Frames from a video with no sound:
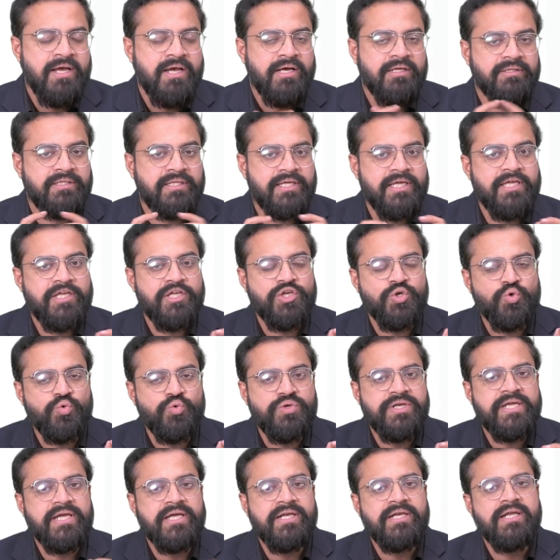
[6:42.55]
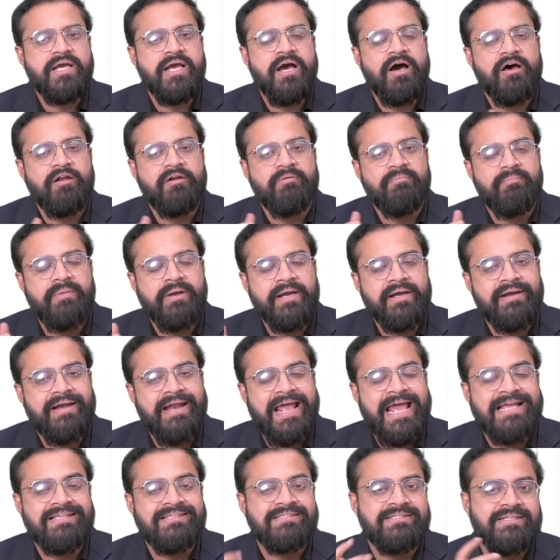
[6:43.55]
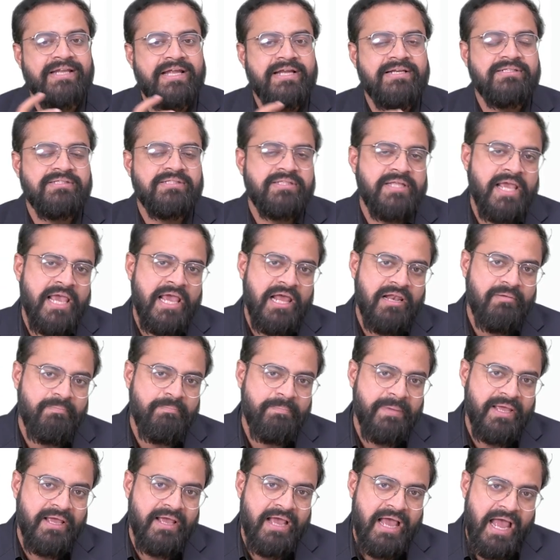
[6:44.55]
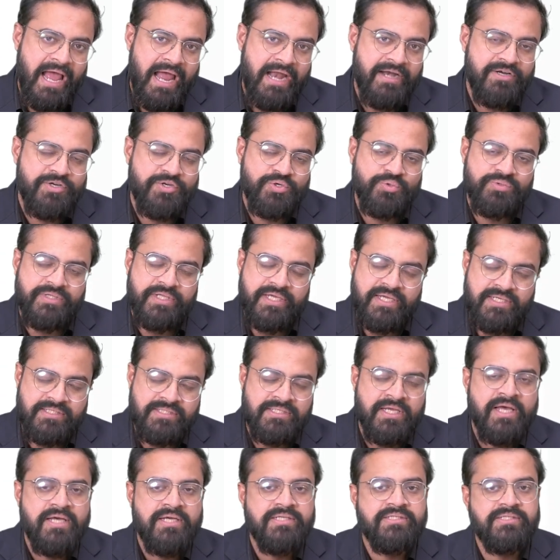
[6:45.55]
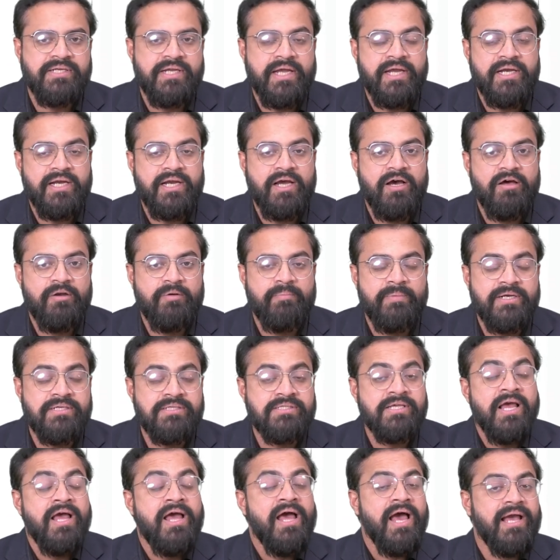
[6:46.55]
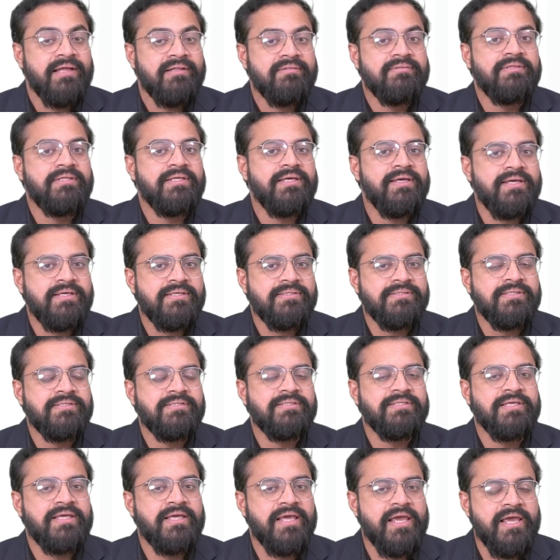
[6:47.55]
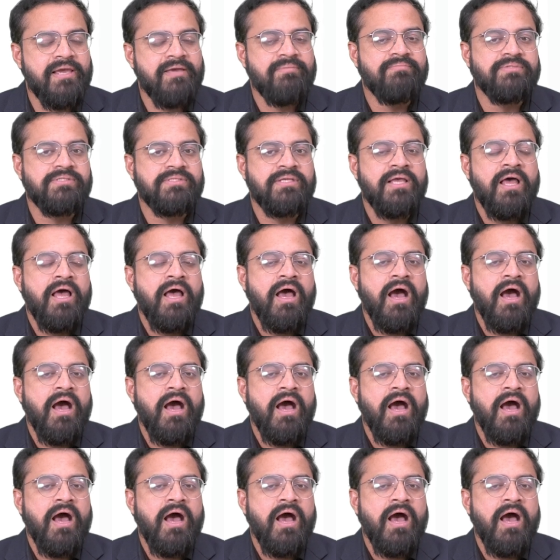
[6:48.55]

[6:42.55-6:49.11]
the union government extends the helping hand to these state governments, and these schemes